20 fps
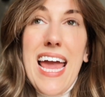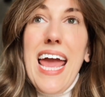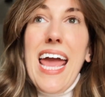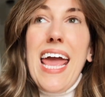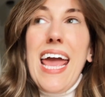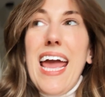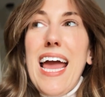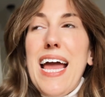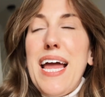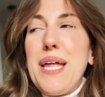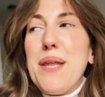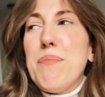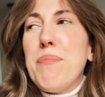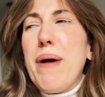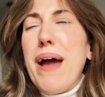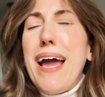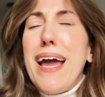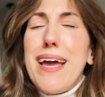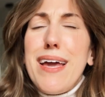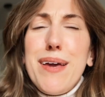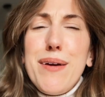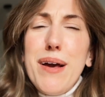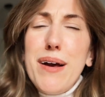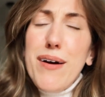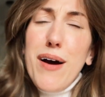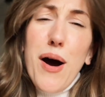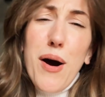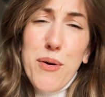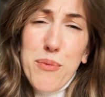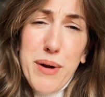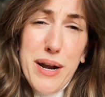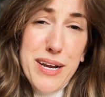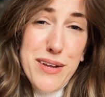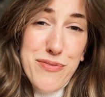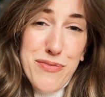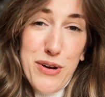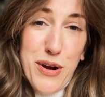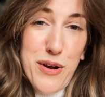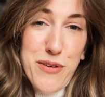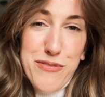And by all ready
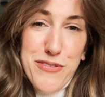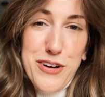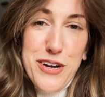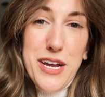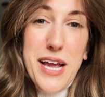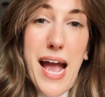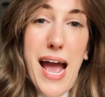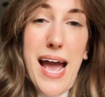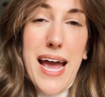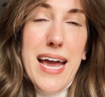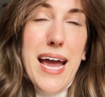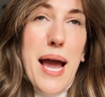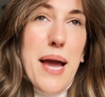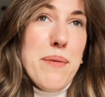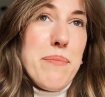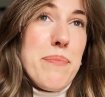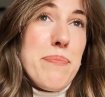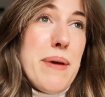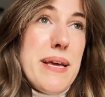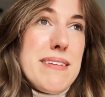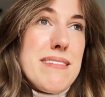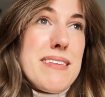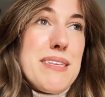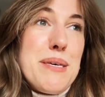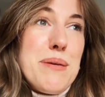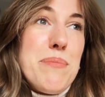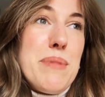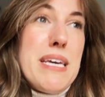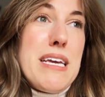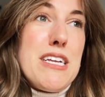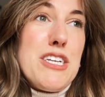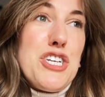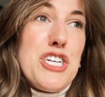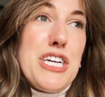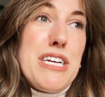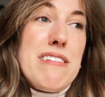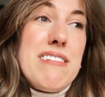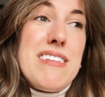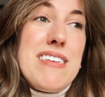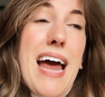for our furry guy, I basically mean
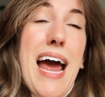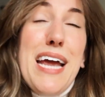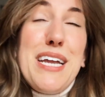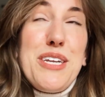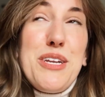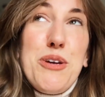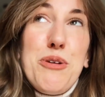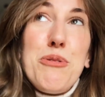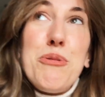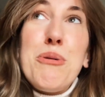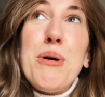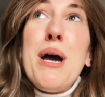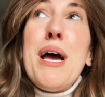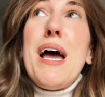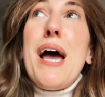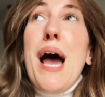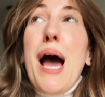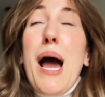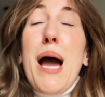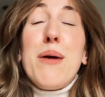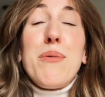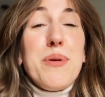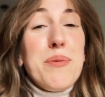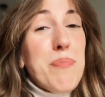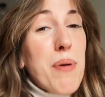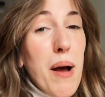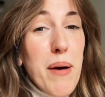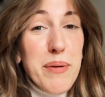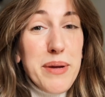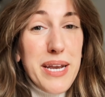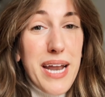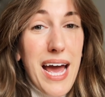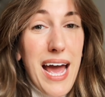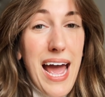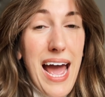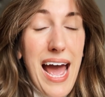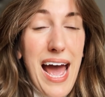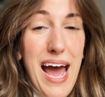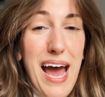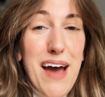just I knew I would probably
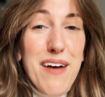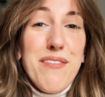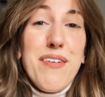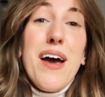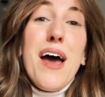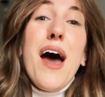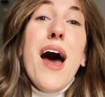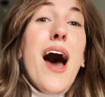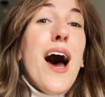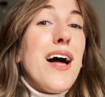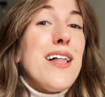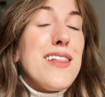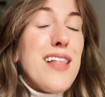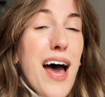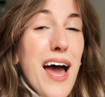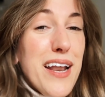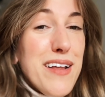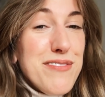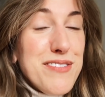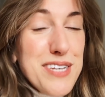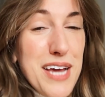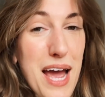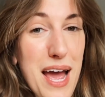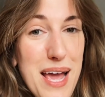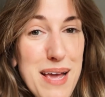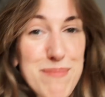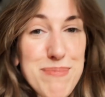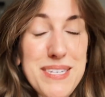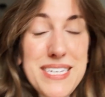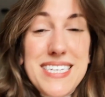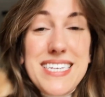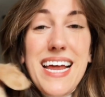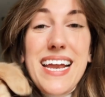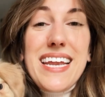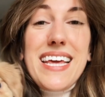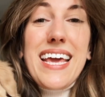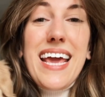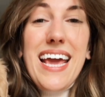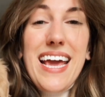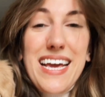not have a lot of time to
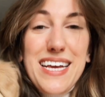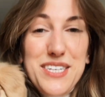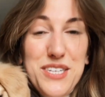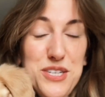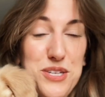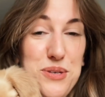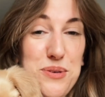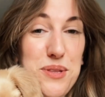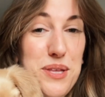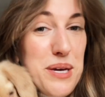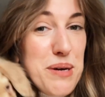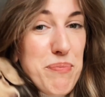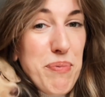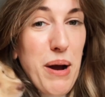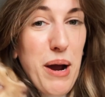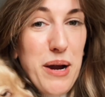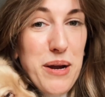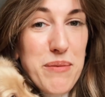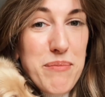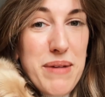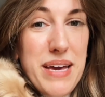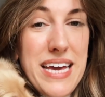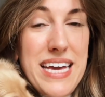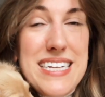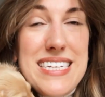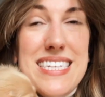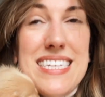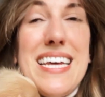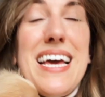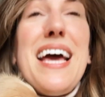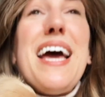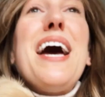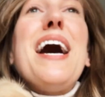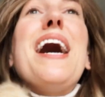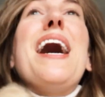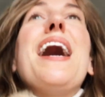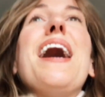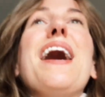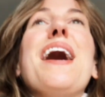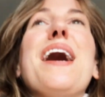dedicate to the apartment
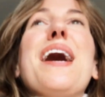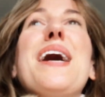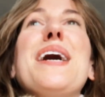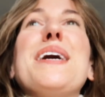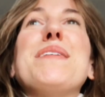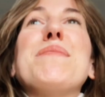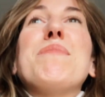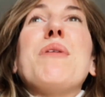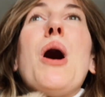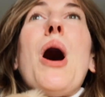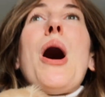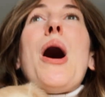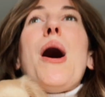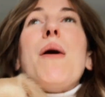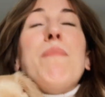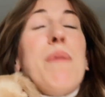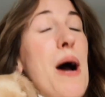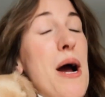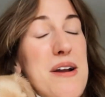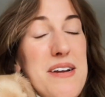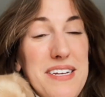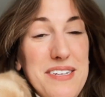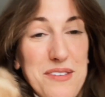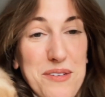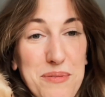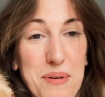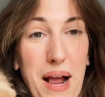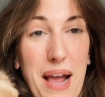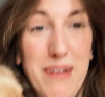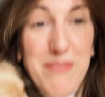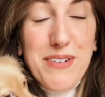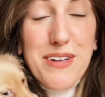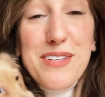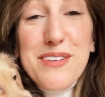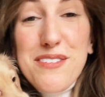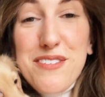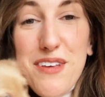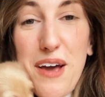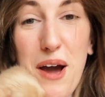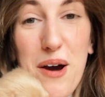upon his arrival.
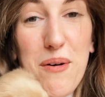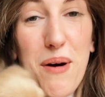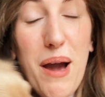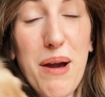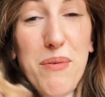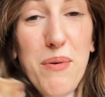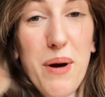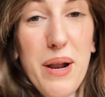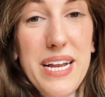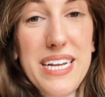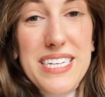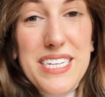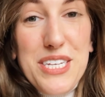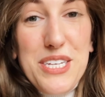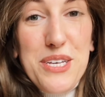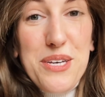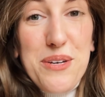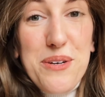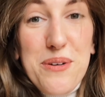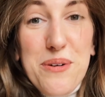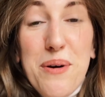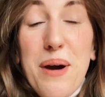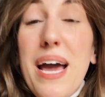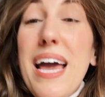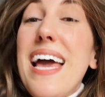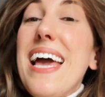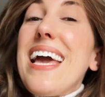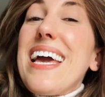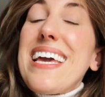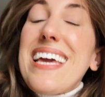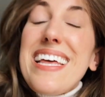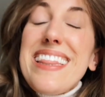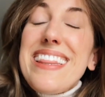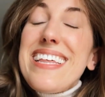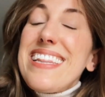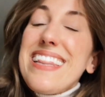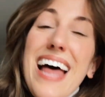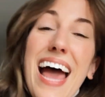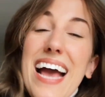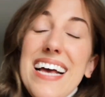So I wanted to get
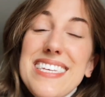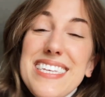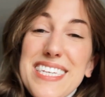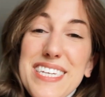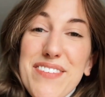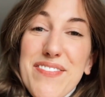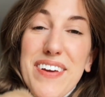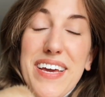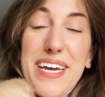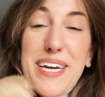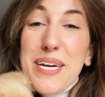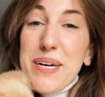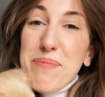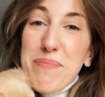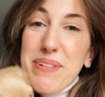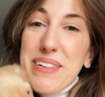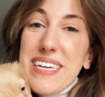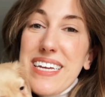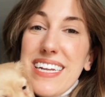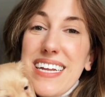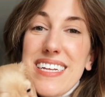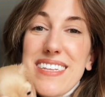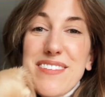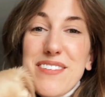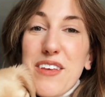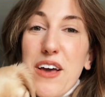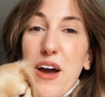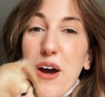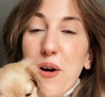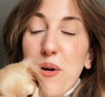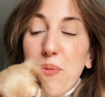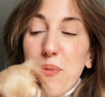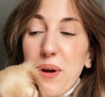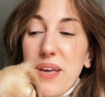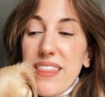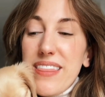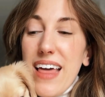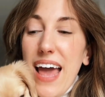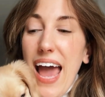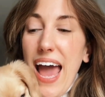the last of it completed. So
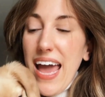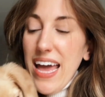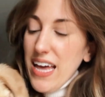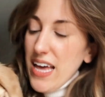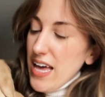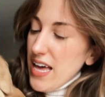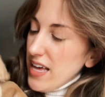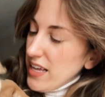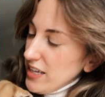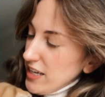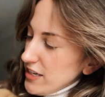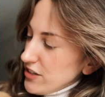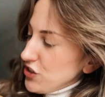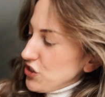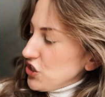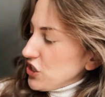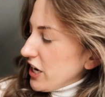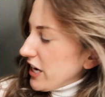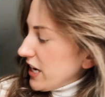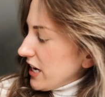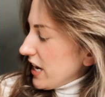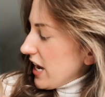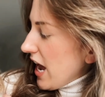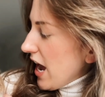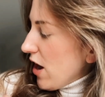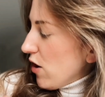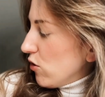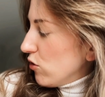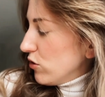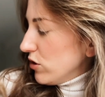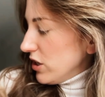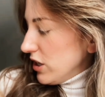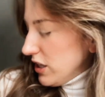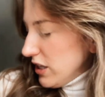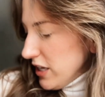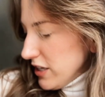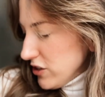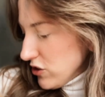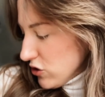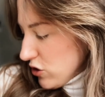with that, let's check it out.
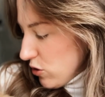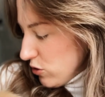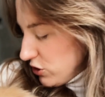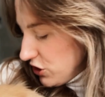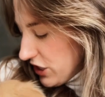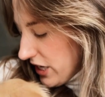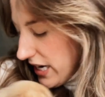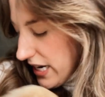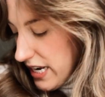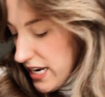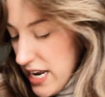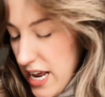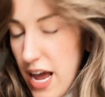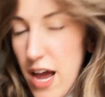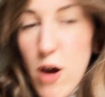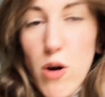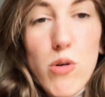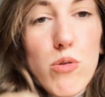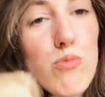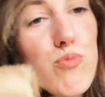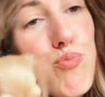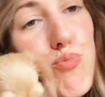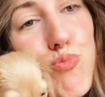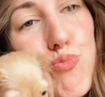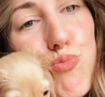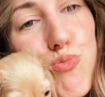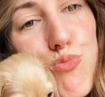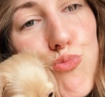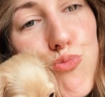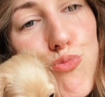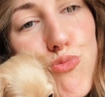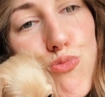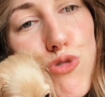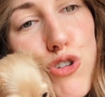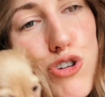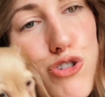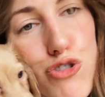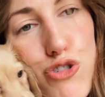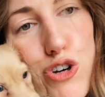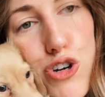Let's go check it out.
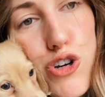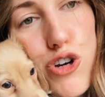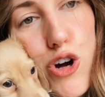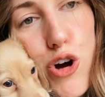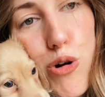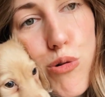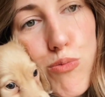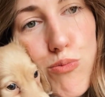Let's check it out.